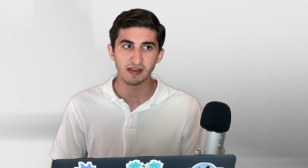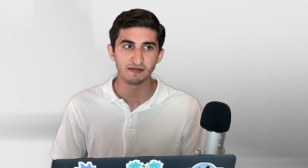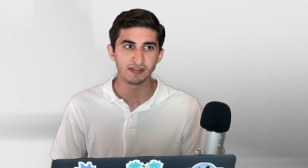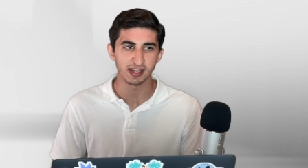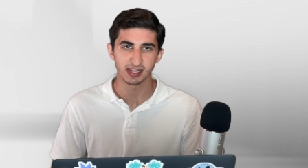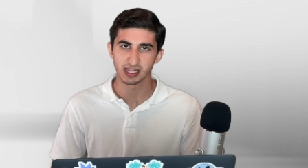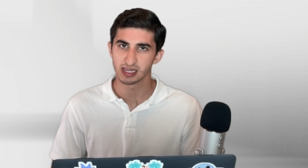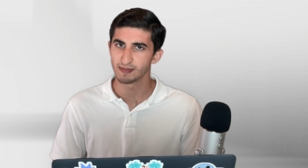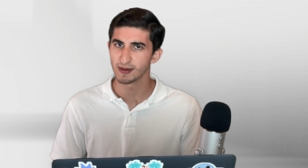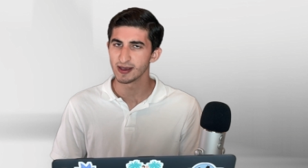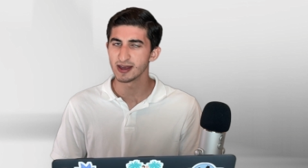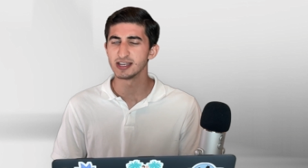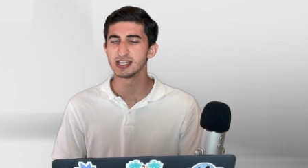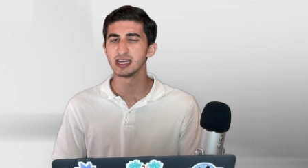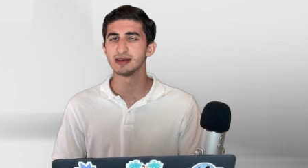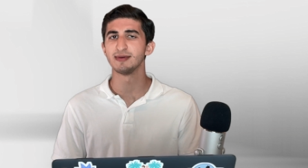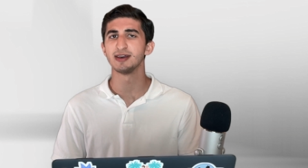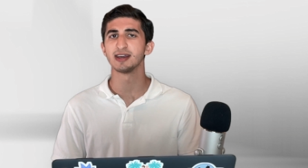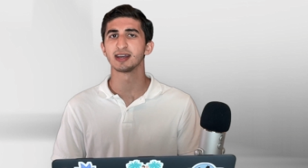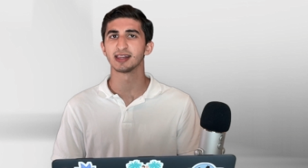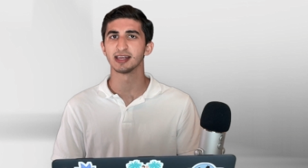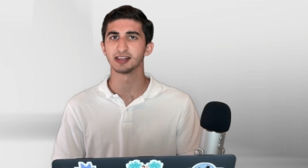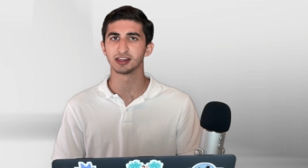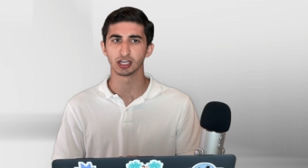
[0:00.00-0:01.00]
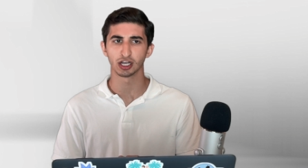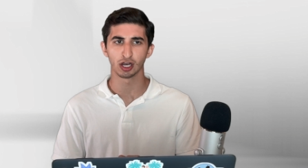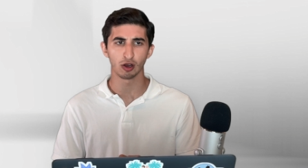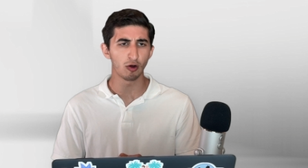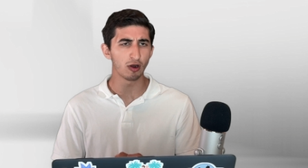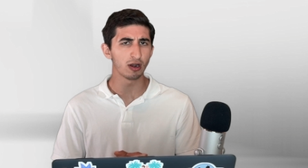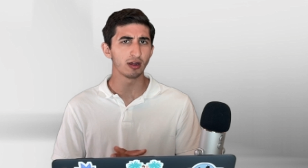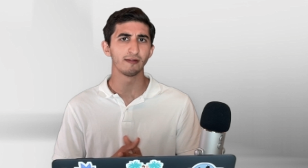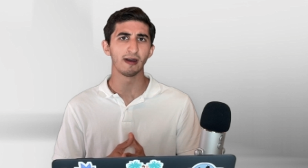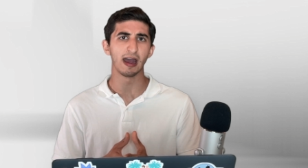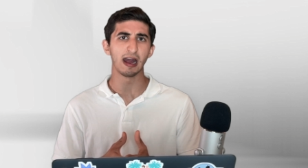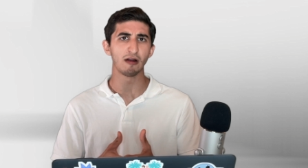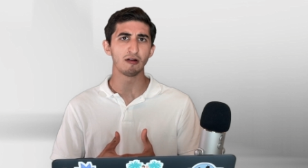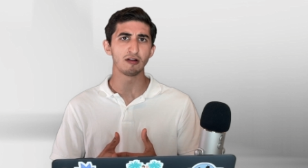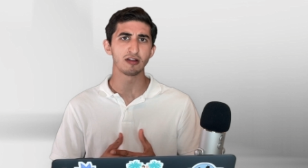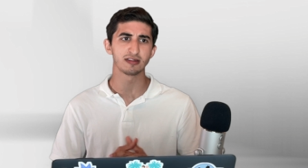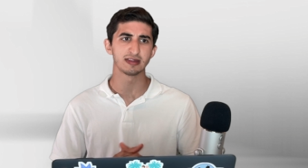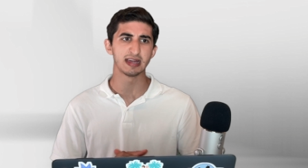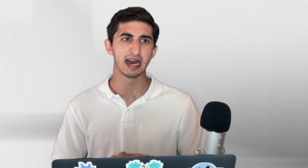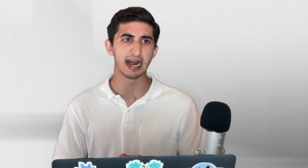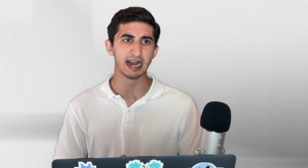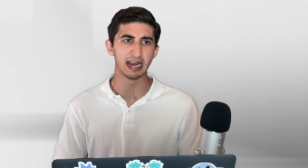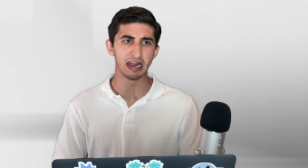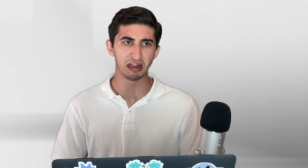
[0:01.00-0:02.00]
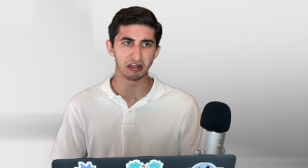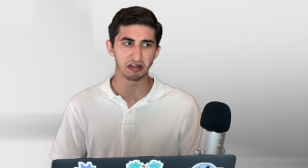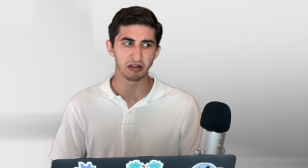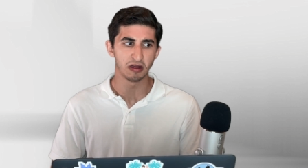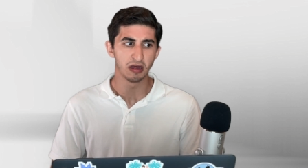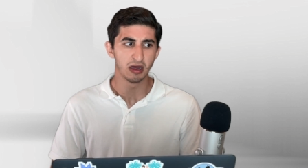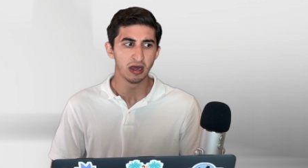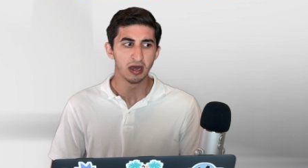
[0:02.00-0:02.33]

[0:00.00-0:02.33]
that the pandemic, that the coronavirus that has